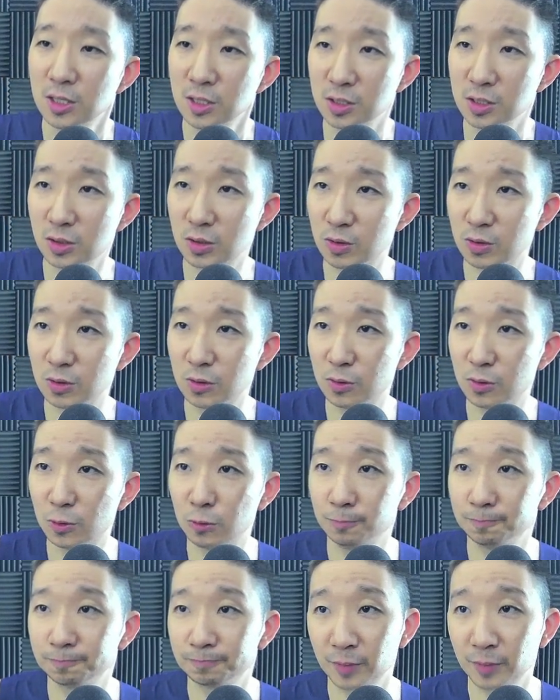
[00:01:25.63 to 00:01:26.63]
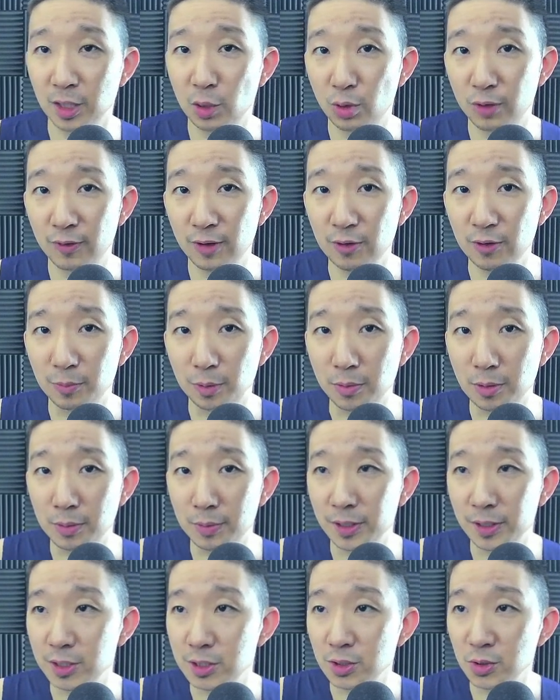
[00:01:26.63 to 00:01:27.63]
So, yeah, wave 5 will probably
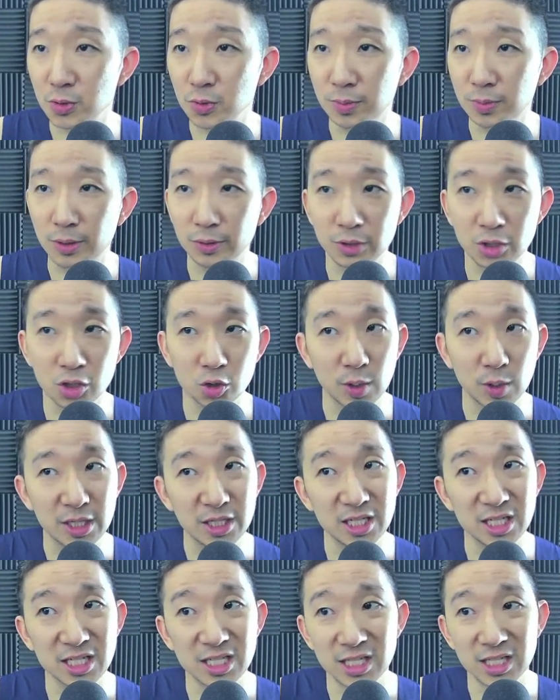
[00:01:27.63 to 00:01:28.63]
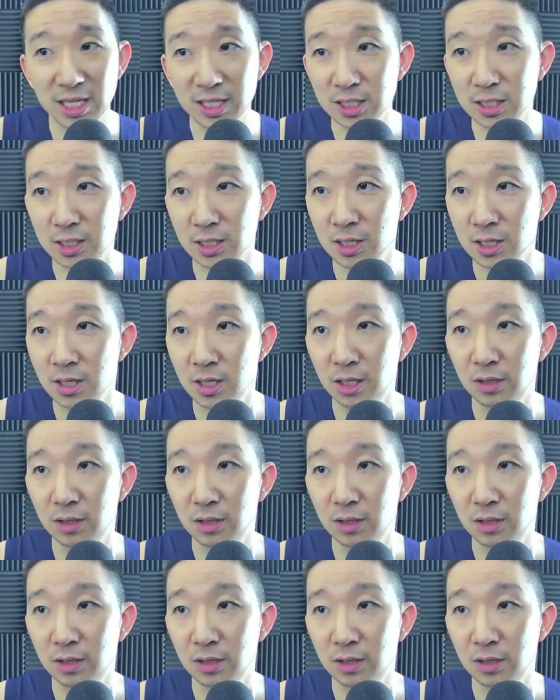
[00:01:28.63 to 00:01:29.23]
bring us to about 20 cents.